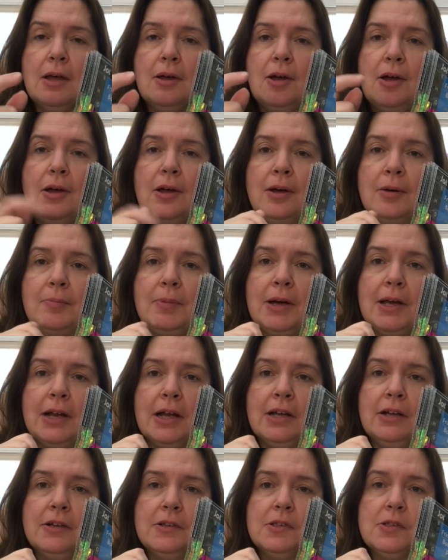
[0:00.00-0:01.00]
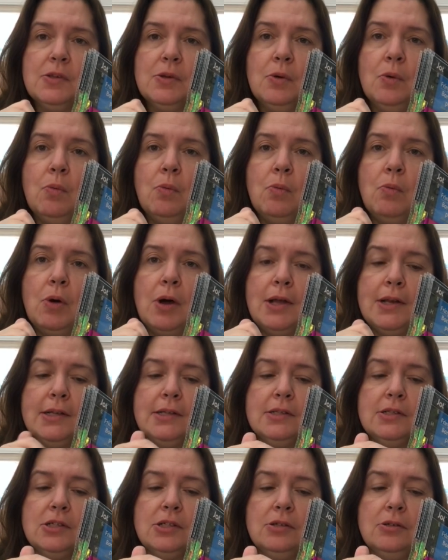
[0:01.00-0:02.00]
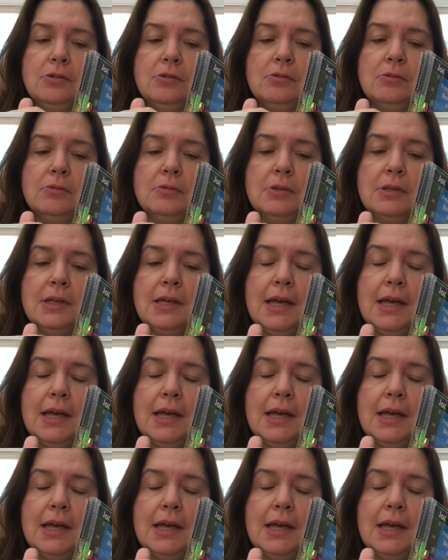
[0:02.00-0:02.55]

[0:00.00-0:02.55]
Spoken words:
but I also wanted to